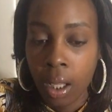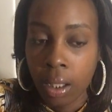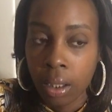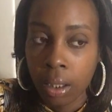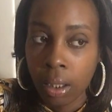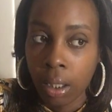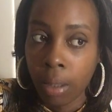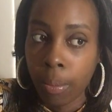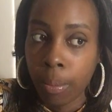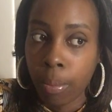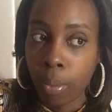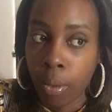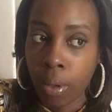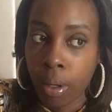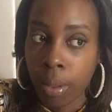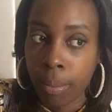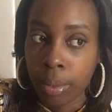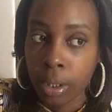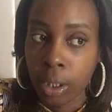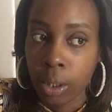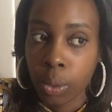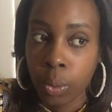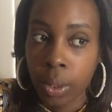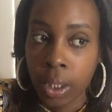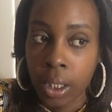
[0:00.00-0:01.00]
They're born
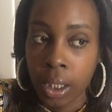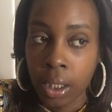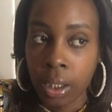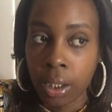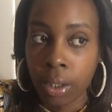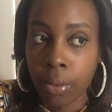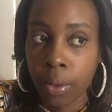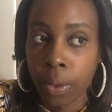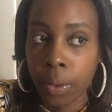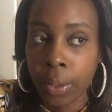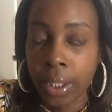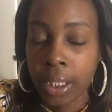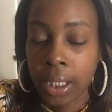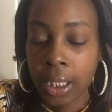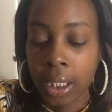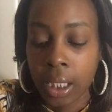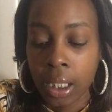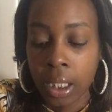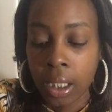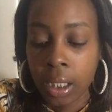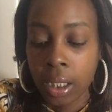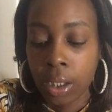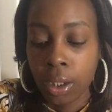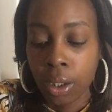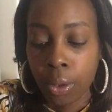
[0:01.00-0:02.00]
between 0 and
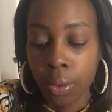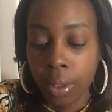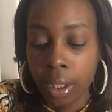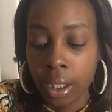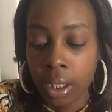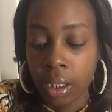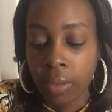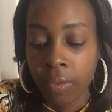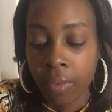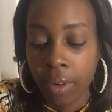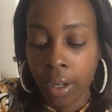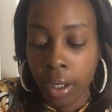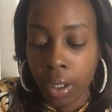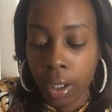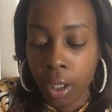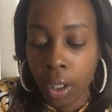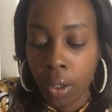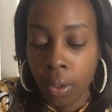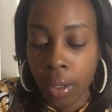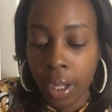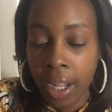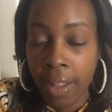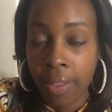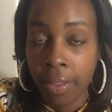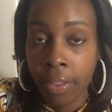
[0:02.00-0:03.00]
10 degrees
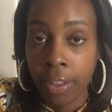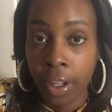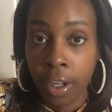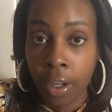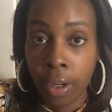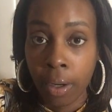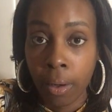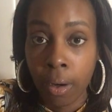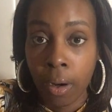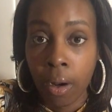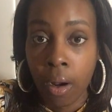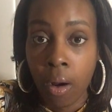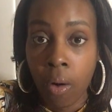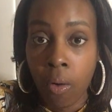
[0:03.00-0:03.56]
Virgo, and they're